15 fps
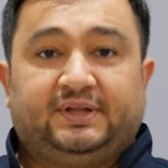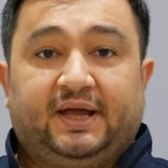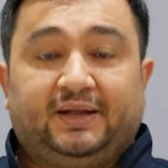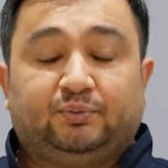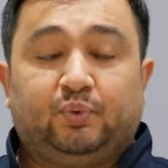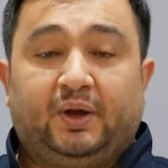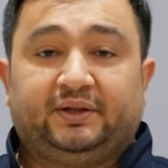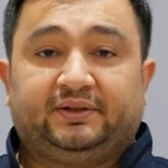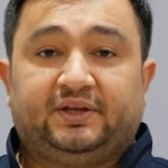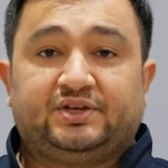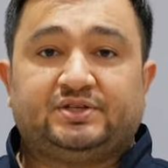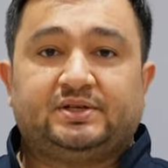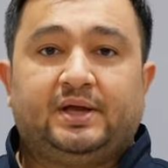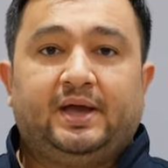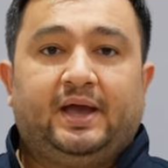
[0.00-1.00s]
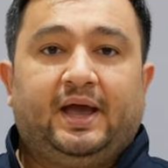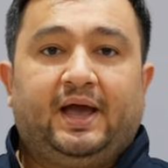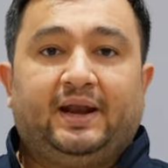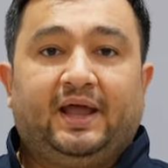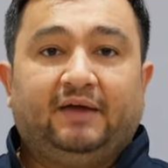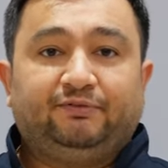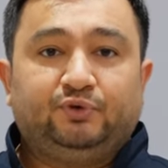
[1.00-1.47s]
advantages,
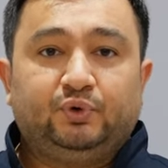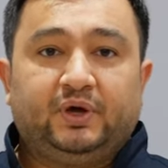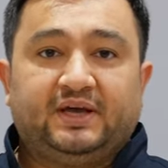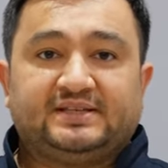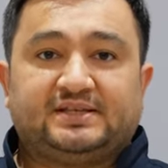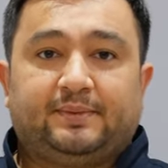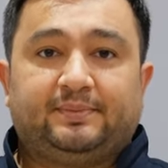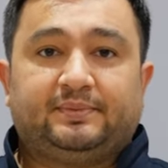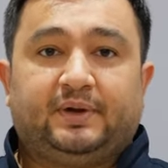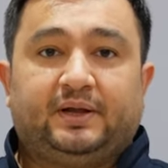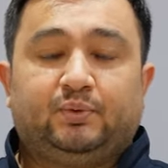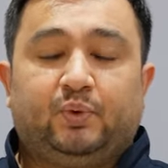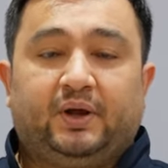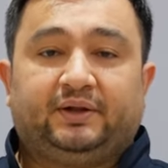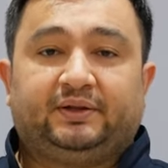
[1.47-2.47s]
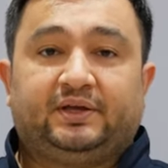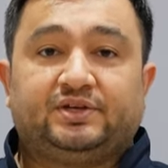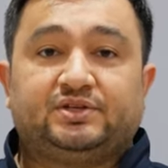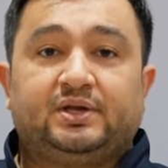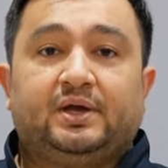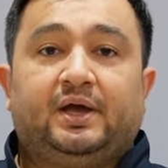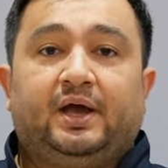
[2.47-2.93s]
an FU has some
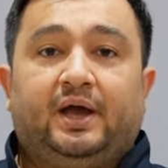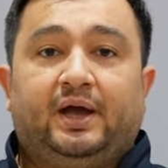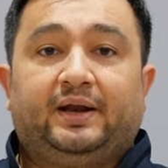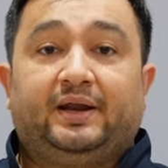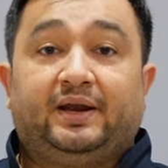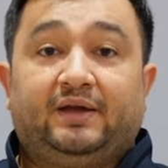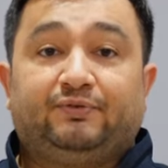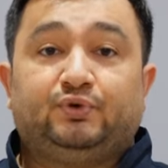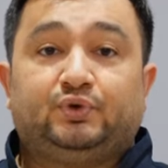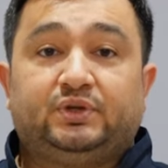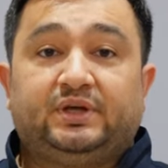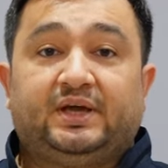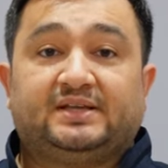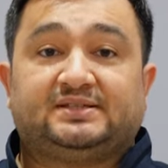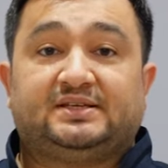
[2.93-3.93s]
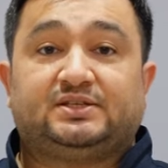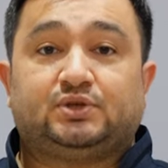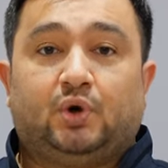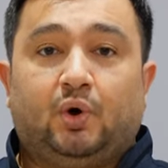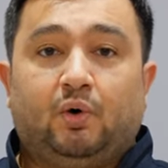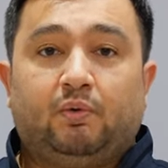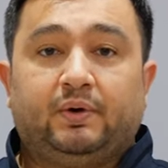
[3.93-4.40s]
advantage, and an FUT has its
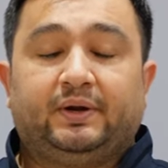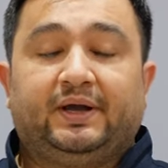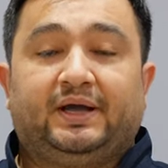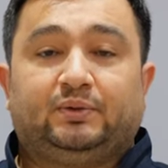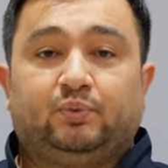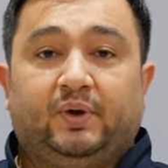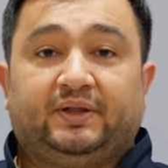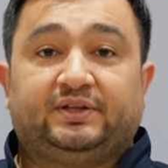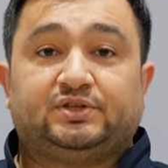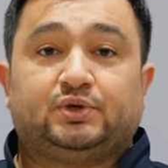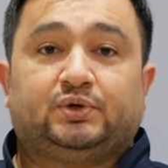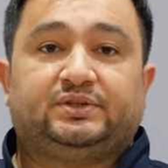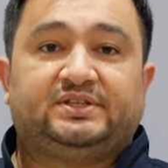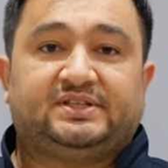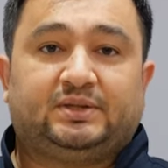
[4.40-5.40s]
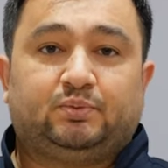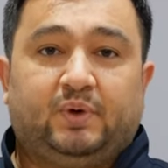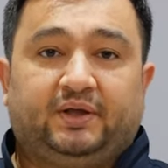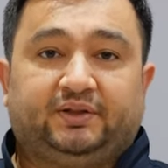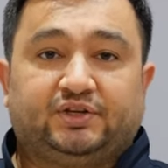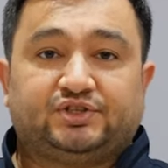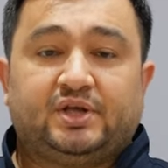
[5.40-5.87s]
own advantage or
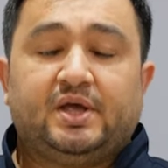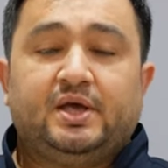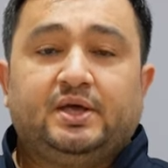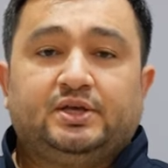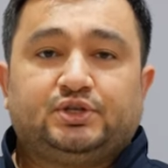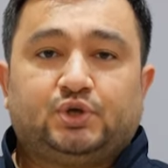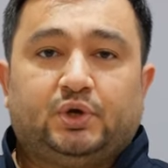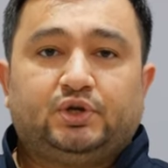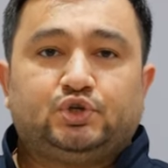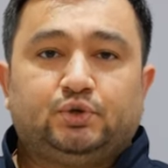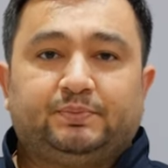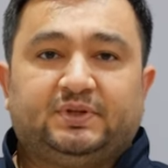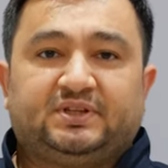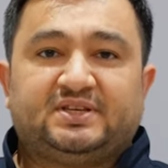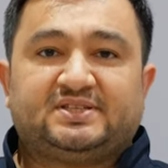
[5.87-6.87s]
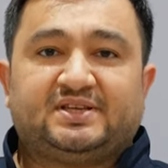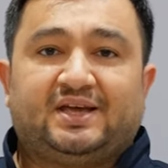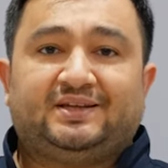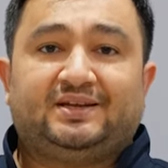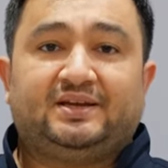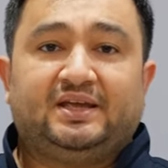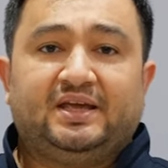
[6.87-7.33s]
disadvantage. So it should be
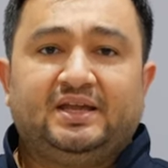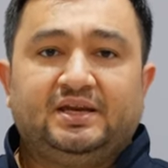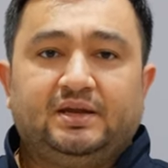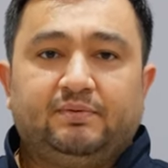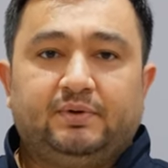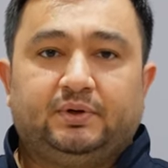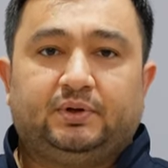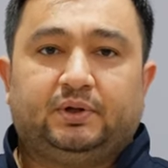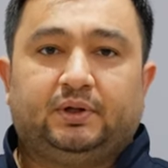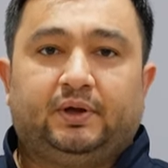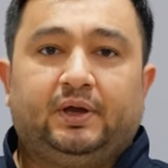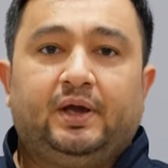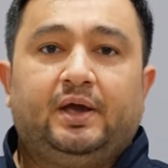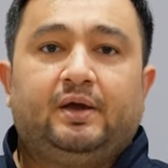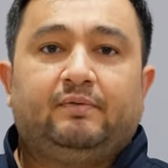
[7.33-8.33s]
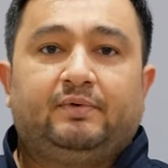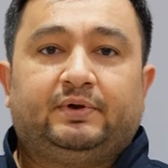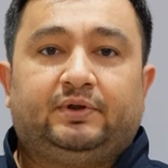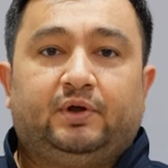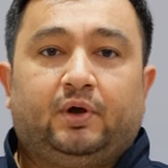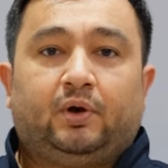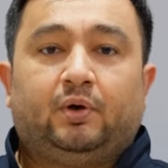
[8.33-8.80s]
decided individually with
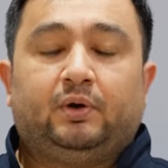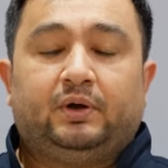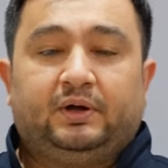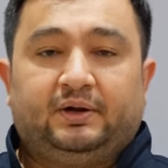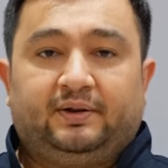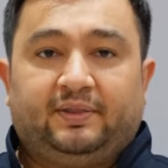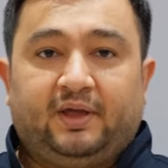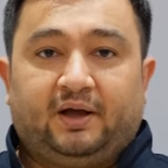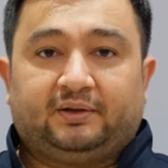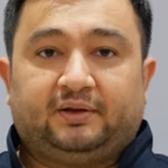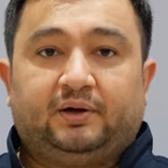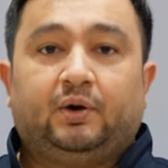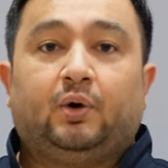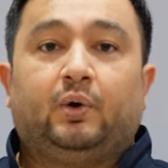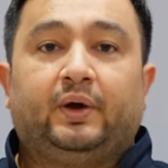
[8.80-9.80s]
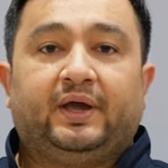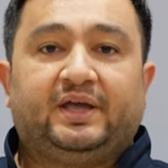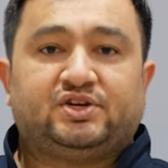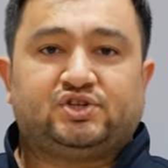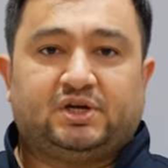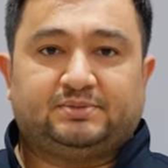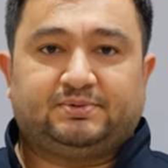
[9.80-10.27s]
your doctor or hair
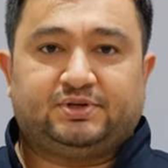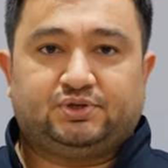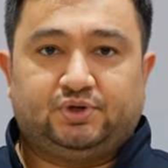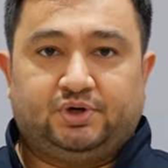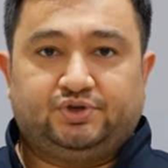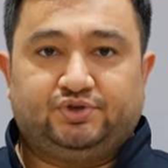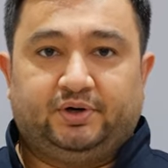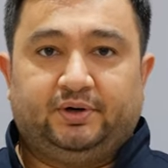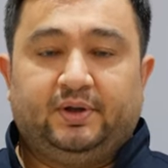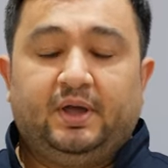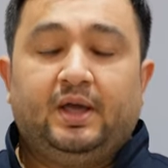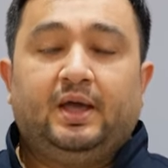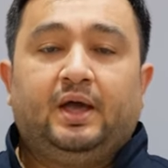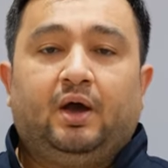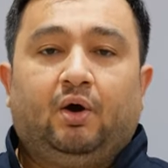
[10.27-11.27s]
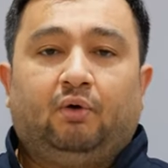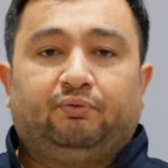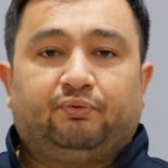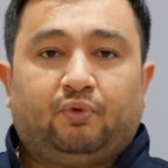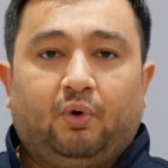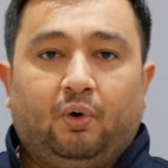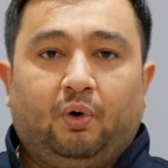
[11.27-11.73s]
transplant surgeon.
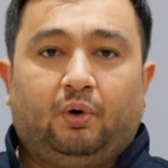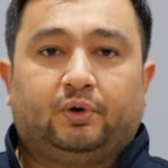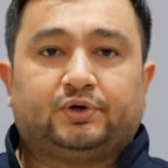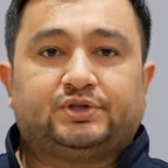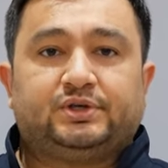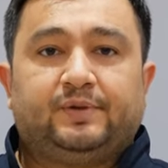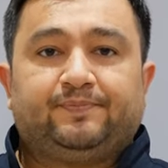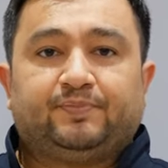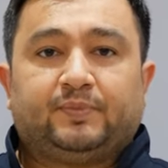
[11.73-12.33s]
Of course,